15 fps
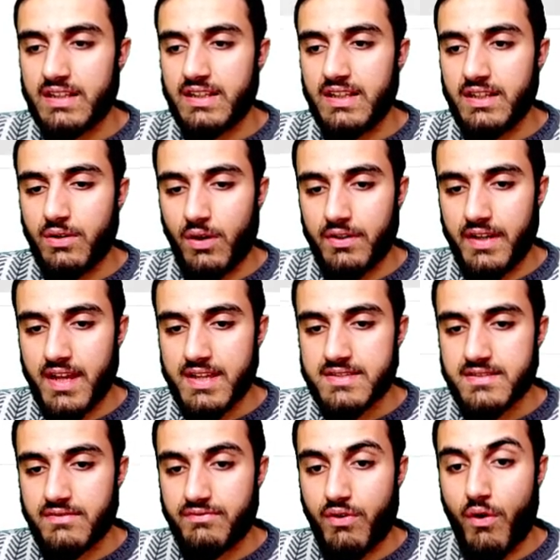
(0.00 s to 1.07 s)
and click on
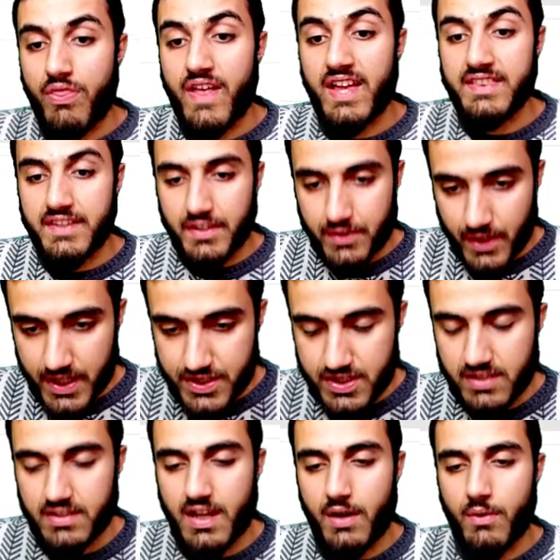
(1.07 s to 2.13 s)
next for the
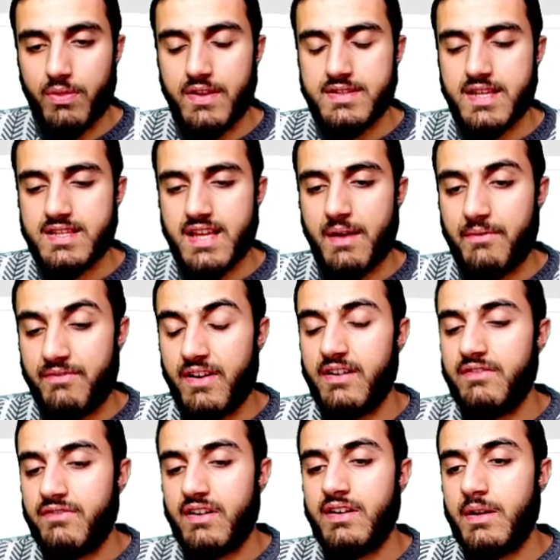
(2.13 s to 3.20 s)
integration. Now this is a
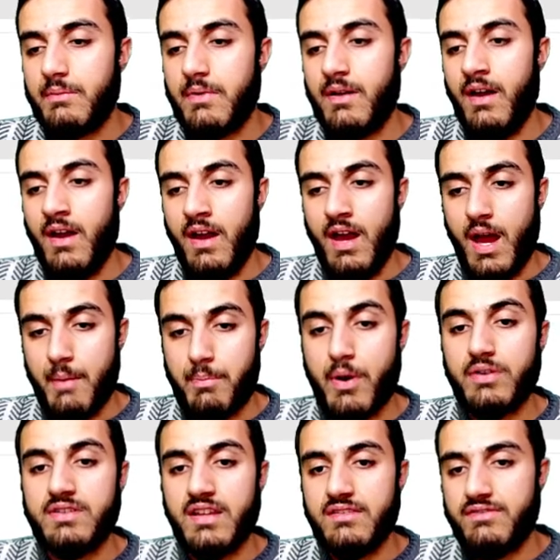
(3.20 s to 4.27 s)
very, very
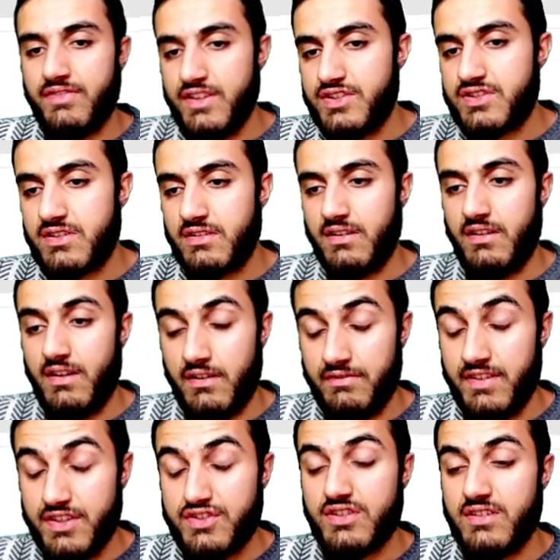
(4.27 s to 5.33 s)
important feature, uh,
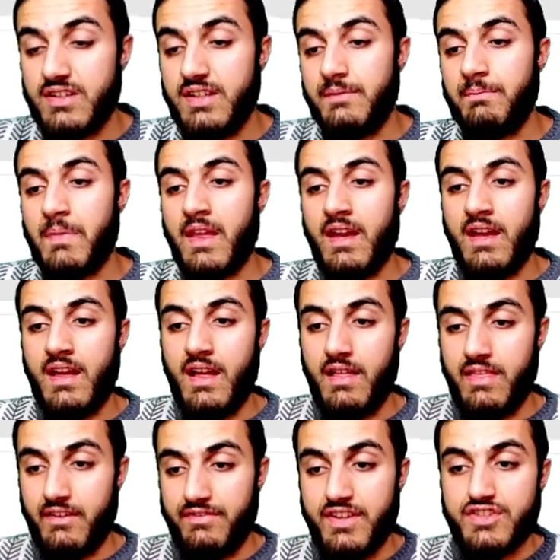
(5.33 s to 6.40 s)
feature here.
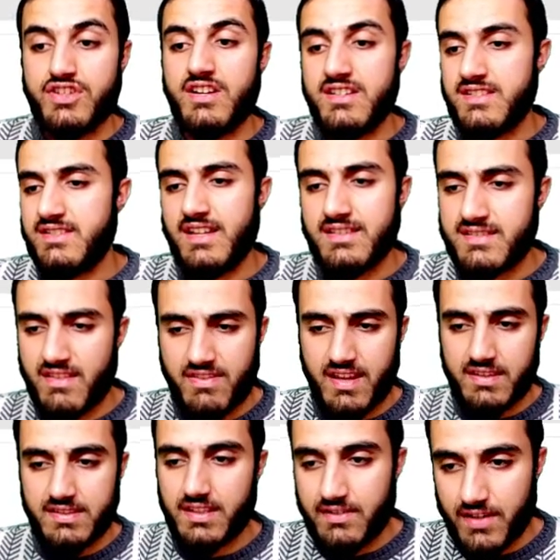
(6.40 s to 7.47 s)
The feature is not
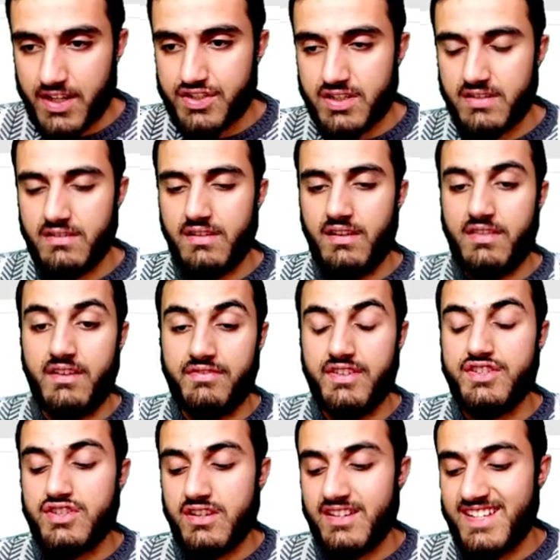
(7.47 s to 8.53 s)
the integration. The
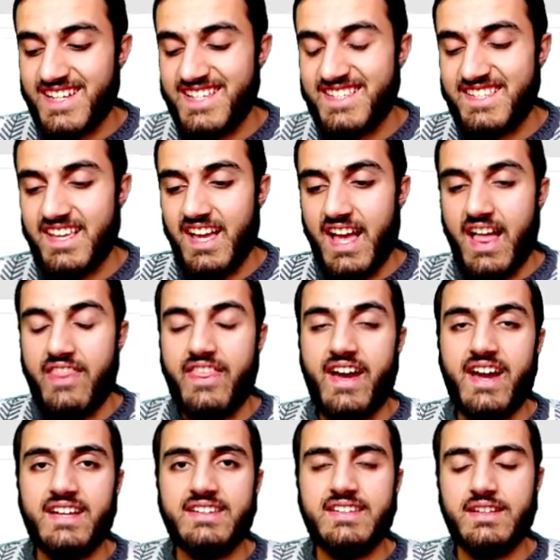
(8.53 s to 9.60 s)
feature is
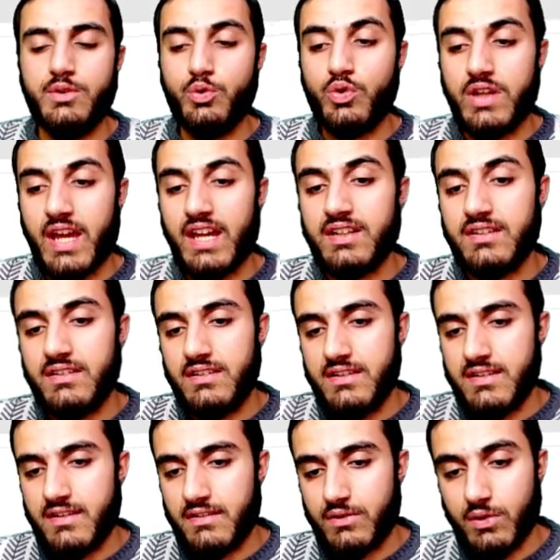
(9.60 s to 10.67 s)
that you can
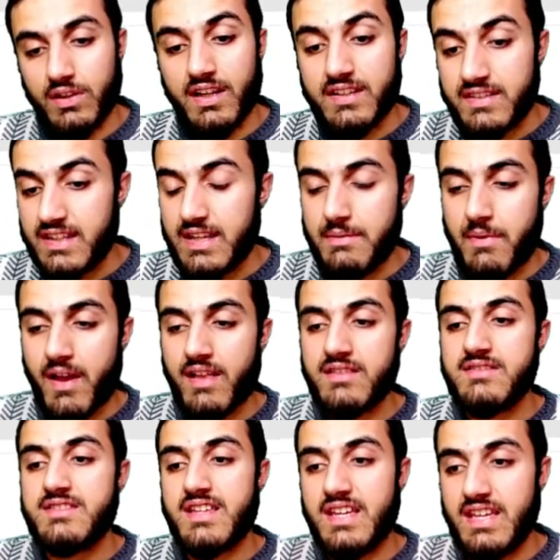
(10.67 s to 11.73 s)
uh, collect
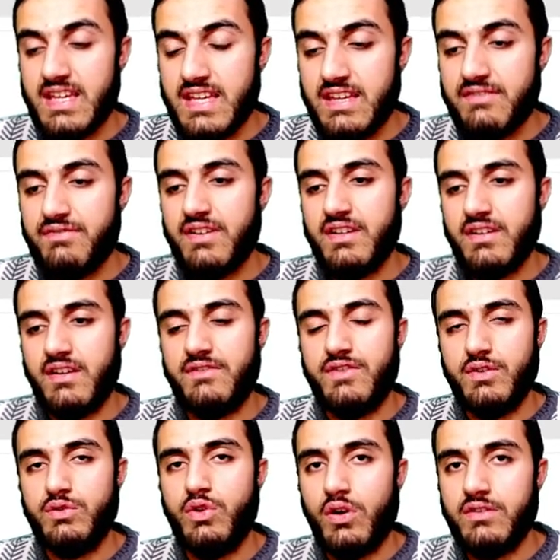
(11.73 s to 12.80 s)
emails even
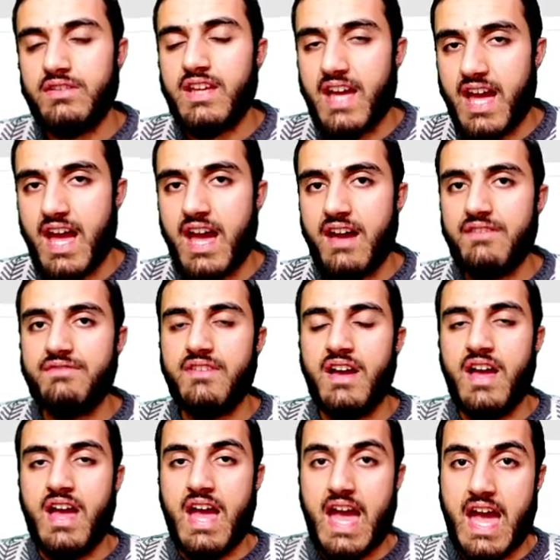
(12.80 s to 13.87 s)
if you don't have
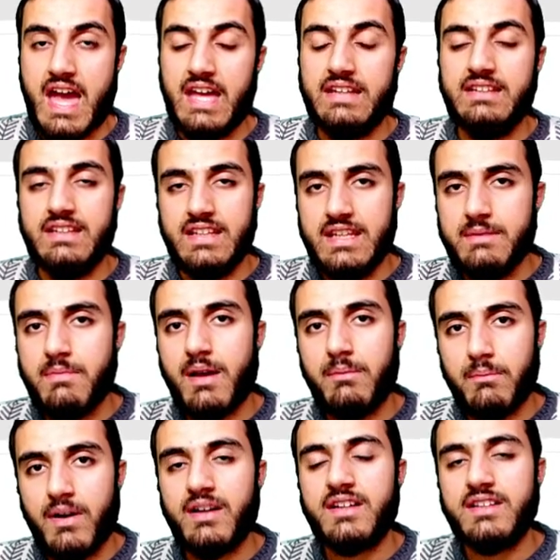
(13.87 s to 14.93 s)
an
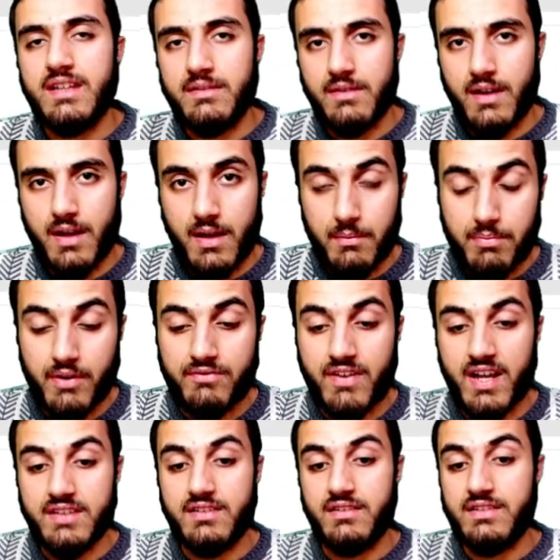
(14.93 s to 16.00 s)
email marketing uh,
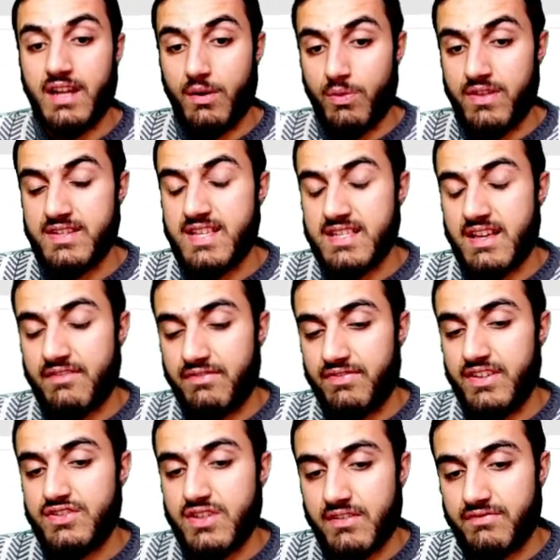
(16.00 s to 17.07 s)
provider. Now this is a
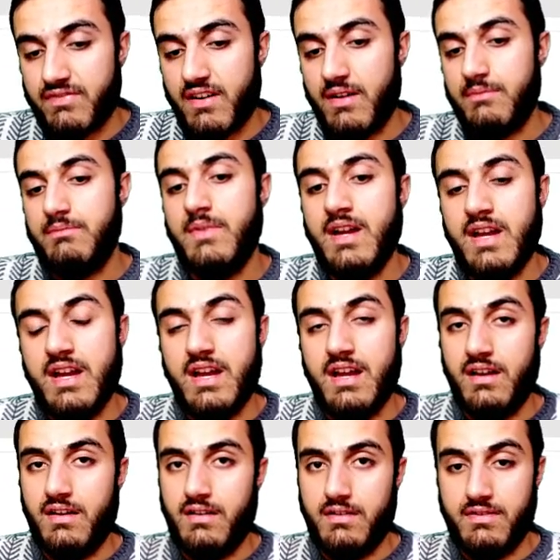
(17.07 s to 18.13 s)
feature from
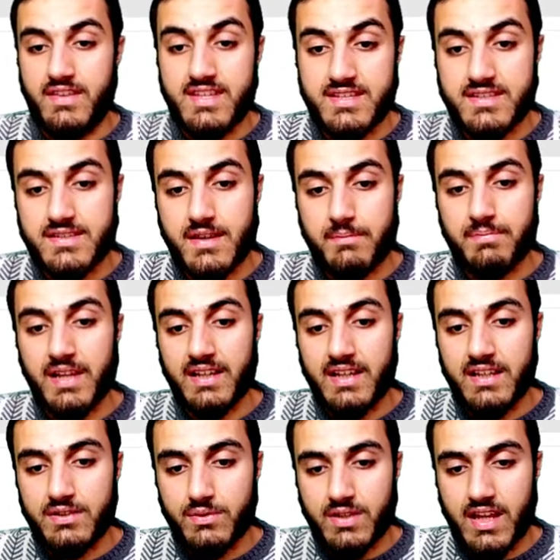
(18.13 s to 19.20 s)
uh, this uh,
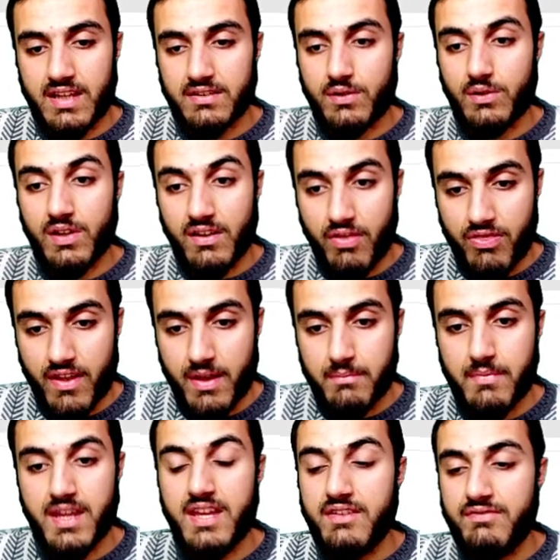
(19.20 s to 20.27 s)
plugin you can collect
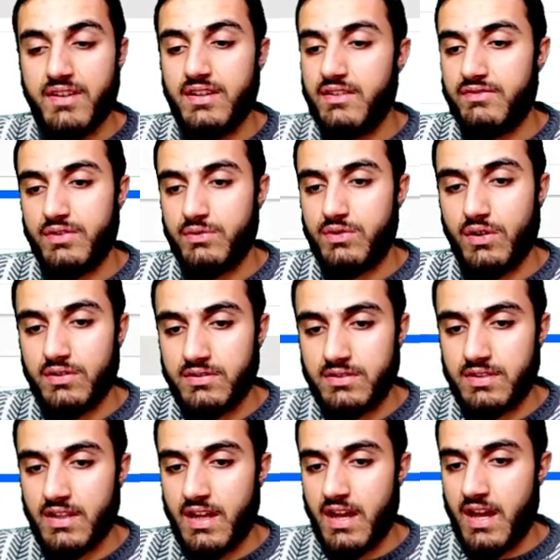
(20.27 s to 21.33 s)
them even if you
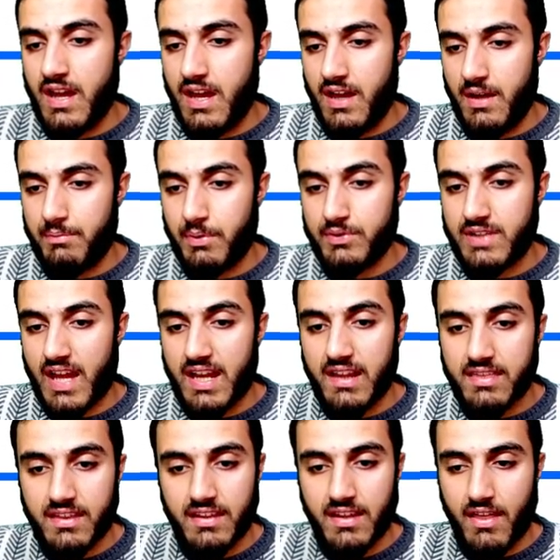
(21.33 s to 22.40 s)
don't uh, put
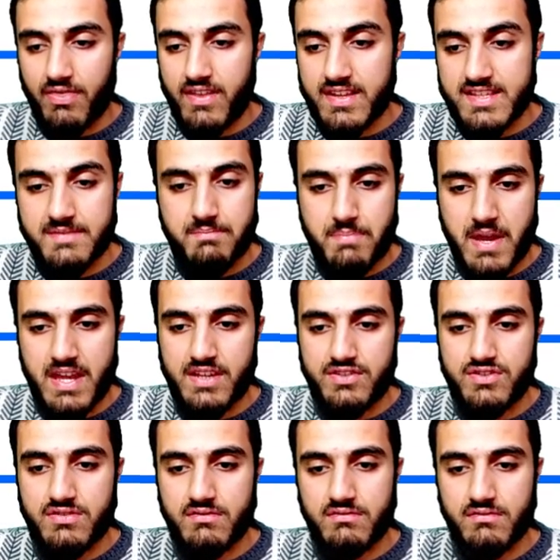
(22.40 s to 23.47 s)
anything in this
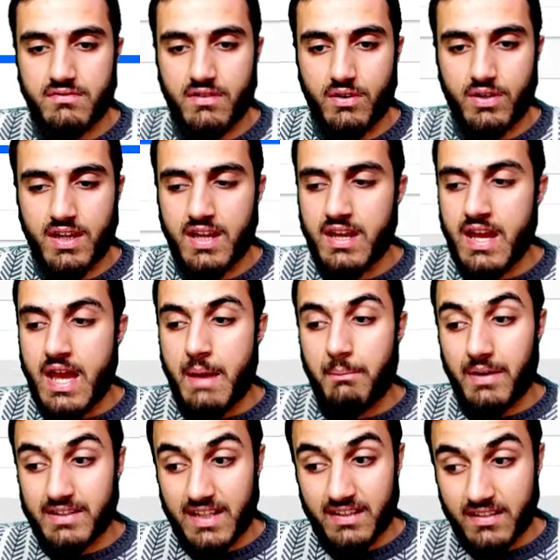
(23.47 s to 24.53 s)
page okay?
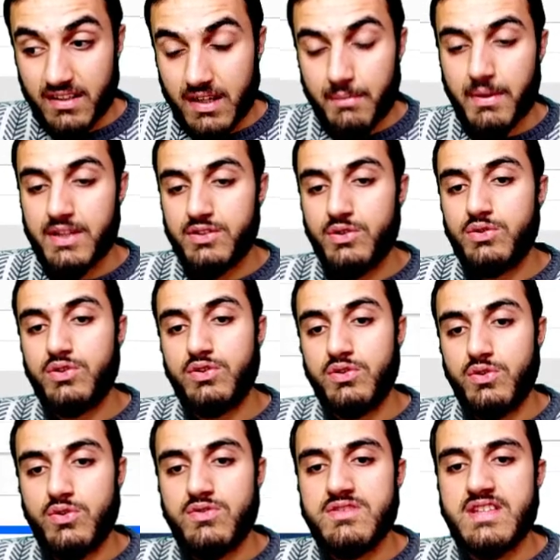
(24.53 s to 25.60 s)
But I recommend you to
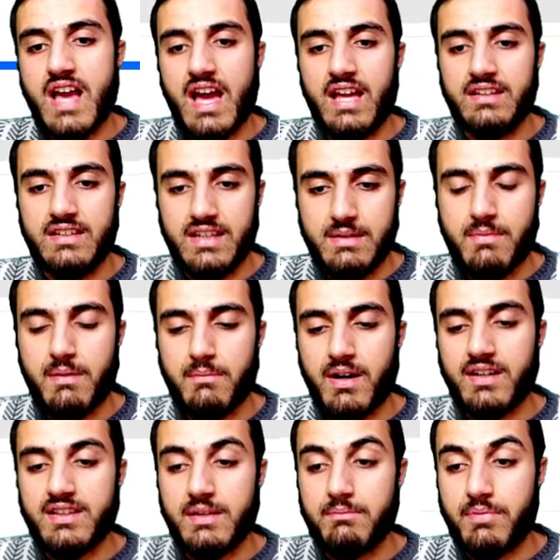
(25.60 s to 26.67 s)
use an email
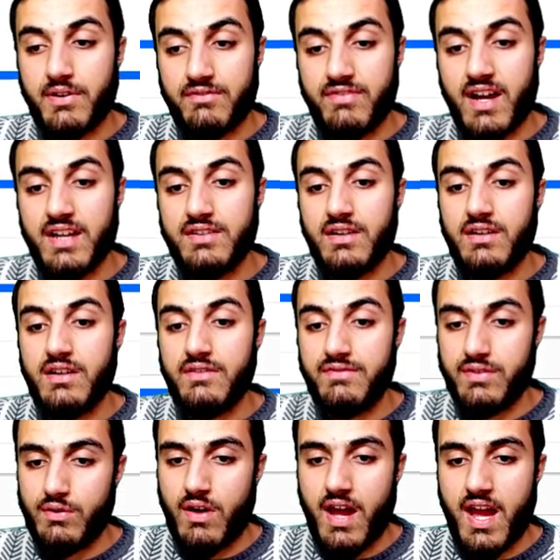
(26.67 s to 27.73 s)
marketing provider
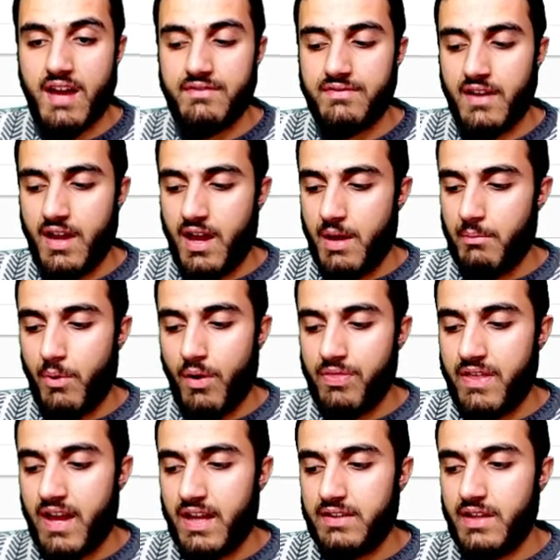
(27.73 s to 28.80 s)
if you have
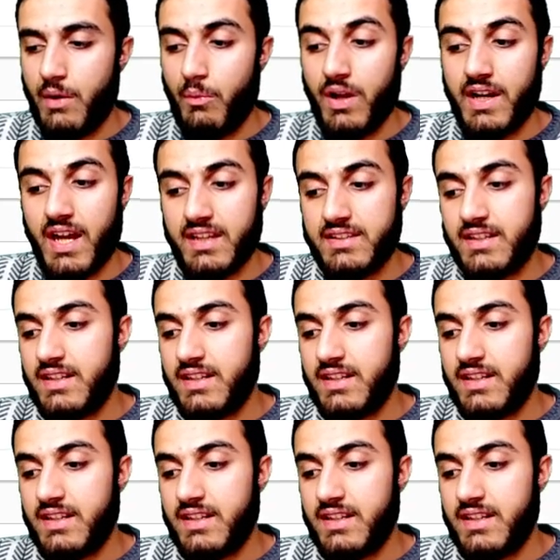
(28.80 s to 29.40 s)
more than 100